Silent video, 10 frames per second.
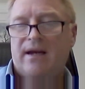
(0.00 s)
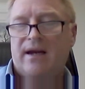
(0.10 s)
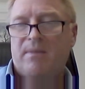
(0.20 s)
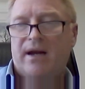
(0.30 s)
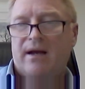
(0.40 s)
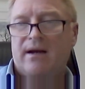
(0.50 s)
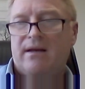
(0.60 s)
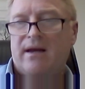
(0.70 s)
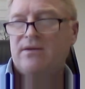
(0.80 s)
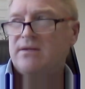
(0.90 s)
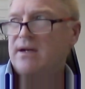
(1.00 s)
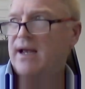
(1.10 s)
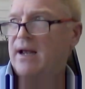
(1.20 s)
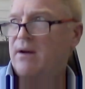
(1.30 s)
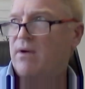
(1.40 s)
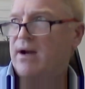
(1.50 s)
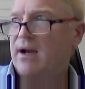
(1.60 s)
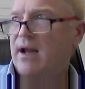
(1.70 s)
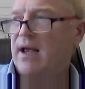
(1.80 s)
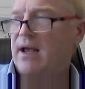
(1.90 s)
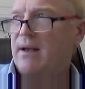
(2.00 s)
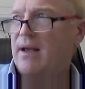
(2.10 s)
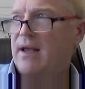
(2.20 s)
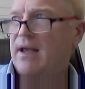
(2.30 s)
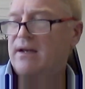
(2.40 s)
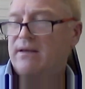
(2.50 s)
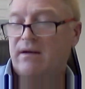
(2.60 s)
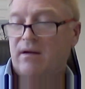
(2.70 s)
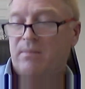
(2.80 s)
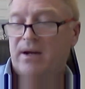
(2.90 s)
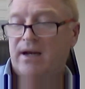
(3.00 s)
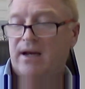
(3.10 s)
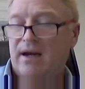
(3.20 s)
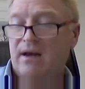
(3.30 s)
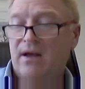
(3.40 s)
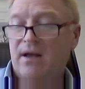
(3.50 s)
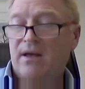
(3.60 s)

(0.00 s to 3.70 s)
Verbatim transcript: needing medical attention and one uh, internal bleeding.